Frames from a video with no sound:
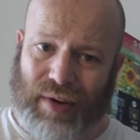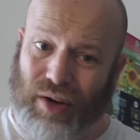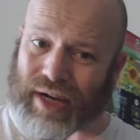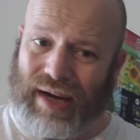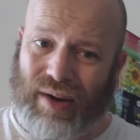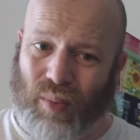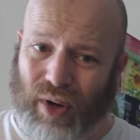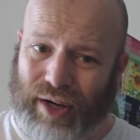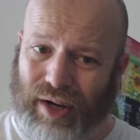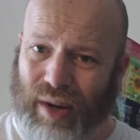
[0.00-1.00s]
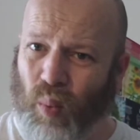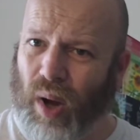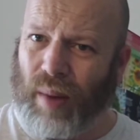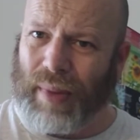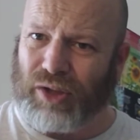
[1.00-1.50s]
Looking at what I can get,
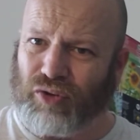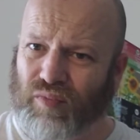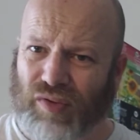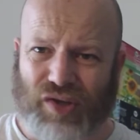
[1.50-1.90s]
wild mushroom